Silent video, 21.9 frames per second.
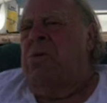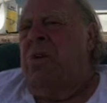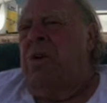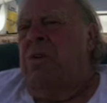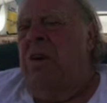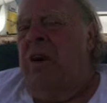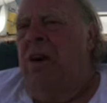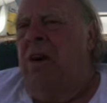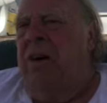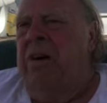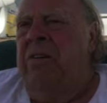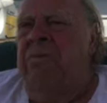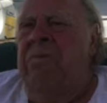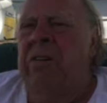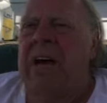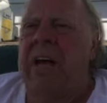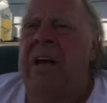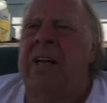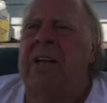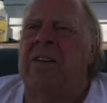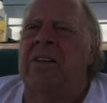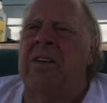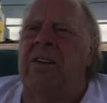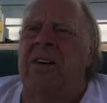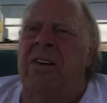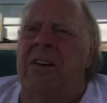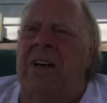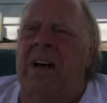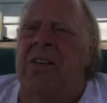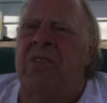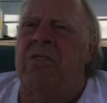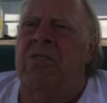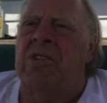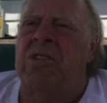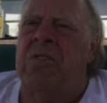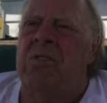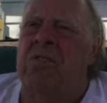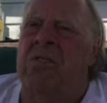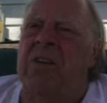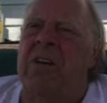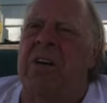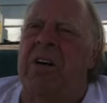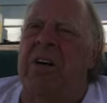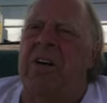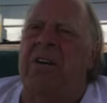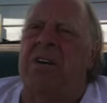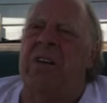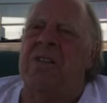are invading their countries over there